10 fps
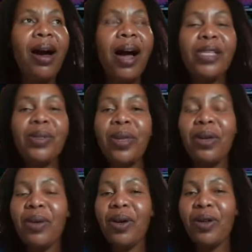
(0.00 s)
asked who
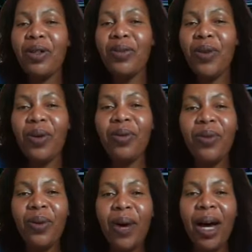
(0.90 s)
they were going to vote
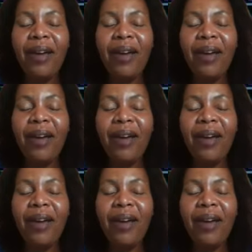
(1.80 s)
for,